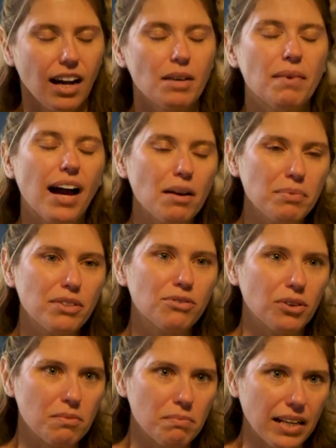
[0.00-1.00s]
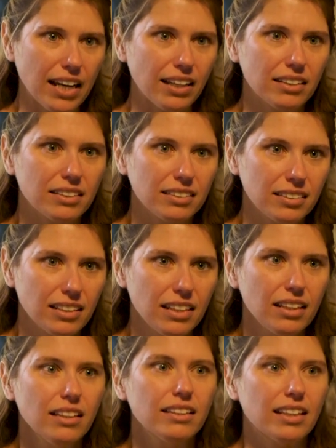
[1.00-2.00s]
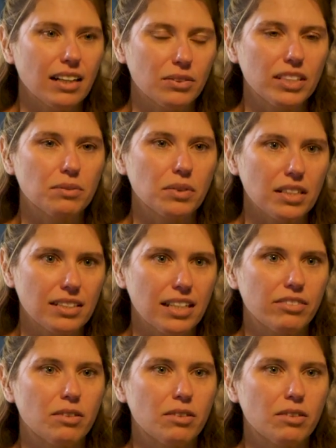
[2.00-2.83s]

I'm happy for a minute that I was able to save